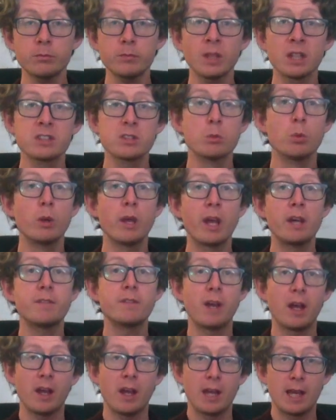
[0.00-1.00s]
So what I've
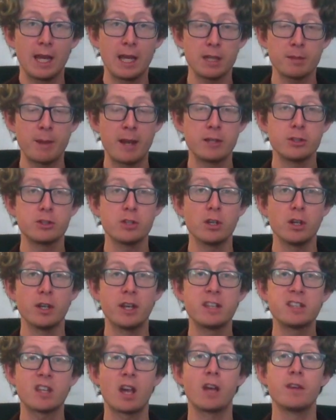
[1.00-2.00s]
and i done
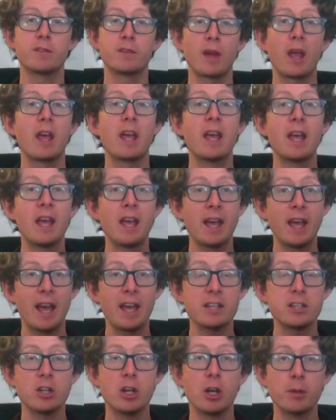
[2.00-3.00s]
is I've
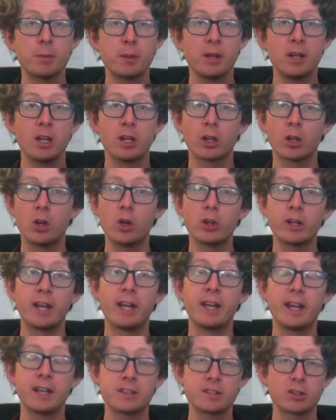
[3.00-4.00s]
ended up
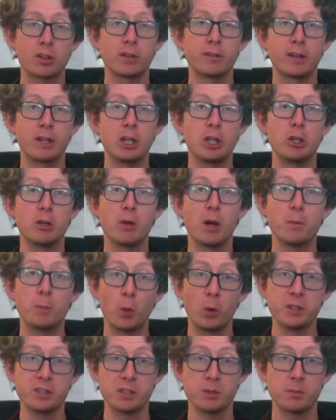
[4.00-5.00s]
cooking and serving you a
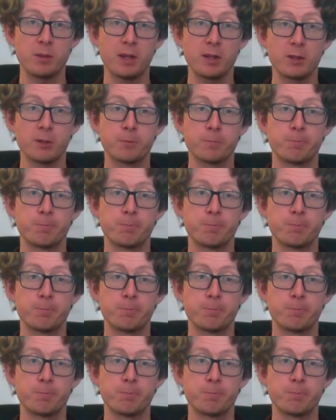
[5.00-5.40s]
poisoned meal.